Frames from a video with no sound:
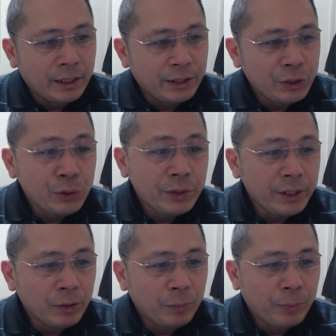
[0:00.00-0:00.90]

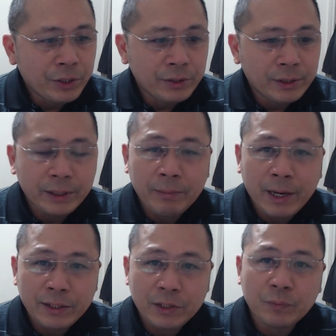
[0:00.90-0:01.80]
using of personal
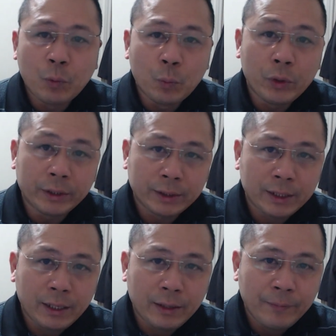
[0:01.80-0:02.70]
devices for work.
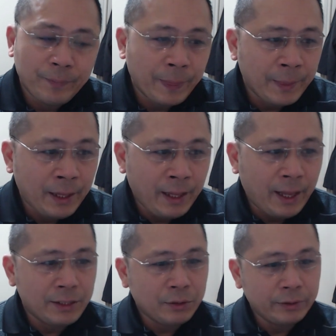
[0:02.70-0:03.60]

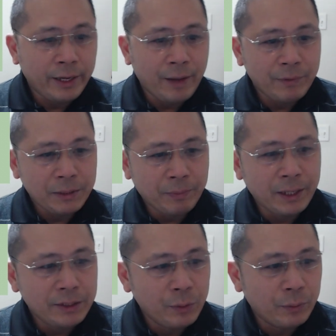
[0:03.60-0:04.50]
And so they have this
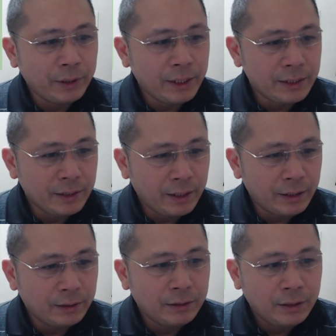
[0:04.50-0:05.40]
policy where they
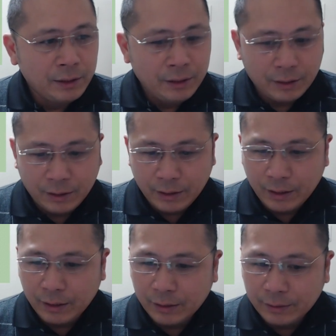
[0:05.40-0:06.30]
said
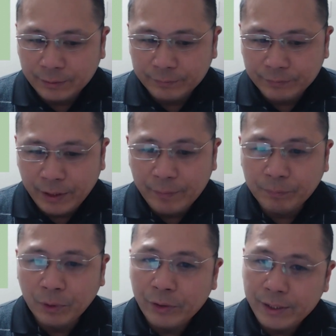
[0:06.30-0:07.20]
uh,
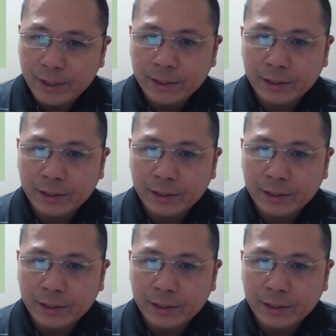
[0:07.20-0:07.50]
employees